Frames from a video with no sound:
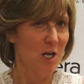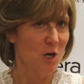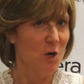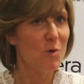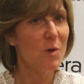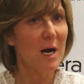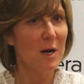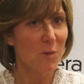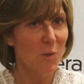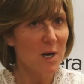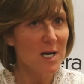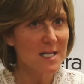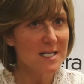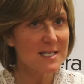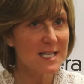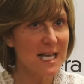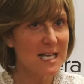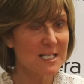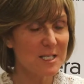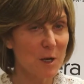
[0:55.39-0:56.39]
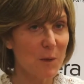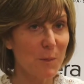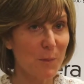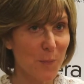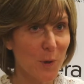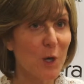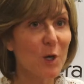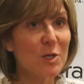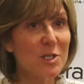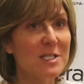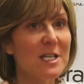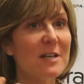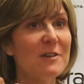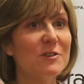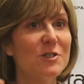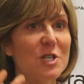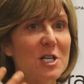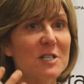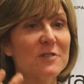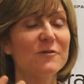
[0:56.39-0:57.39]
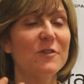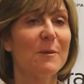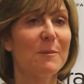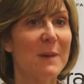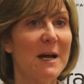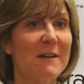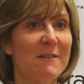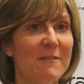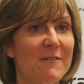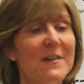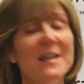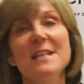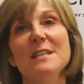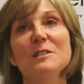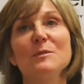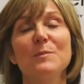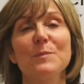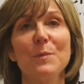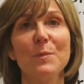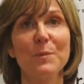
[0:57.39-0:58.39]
who I was as a person just from my face